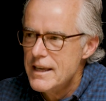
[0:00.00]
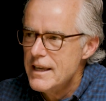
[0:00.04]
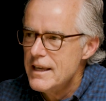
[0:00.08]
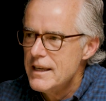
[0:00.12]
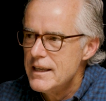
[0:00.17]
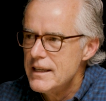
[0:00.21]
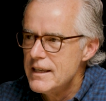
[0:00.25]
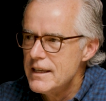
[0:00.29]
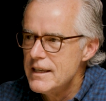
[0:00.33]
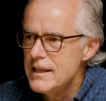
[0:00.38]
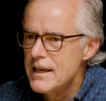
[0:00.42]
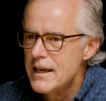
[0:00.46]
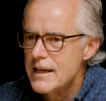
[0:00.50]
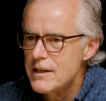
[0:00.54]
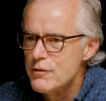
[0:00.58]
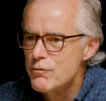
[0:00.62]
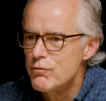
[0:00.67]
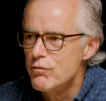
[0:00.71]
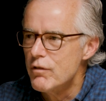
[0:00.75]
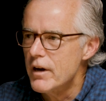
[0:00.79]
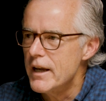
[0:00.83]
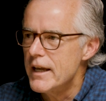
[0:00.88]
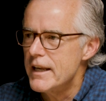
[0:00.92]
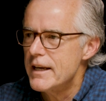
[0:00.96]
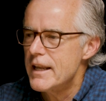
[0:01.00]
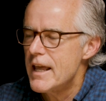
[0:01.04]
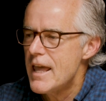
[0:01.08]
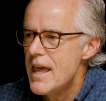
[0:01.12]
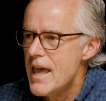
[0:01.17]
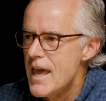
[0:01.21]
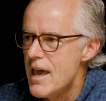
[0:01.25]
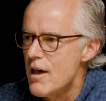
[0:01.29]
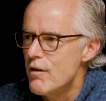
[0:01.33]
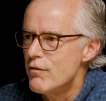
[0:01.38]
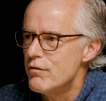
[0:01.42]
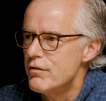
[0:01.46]
he had read
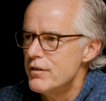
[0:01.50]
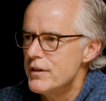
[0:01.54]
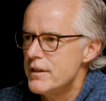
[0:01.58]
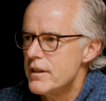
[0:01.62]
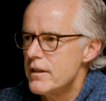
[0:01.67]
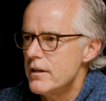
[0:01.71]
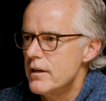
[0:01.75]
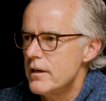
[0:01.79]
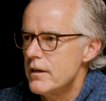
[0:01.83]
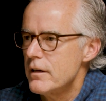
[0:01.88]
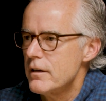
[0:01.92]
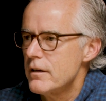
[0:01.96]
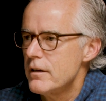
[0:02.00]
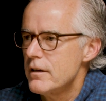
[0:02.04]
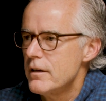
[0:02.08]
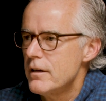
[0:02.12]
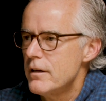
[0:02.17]
everything.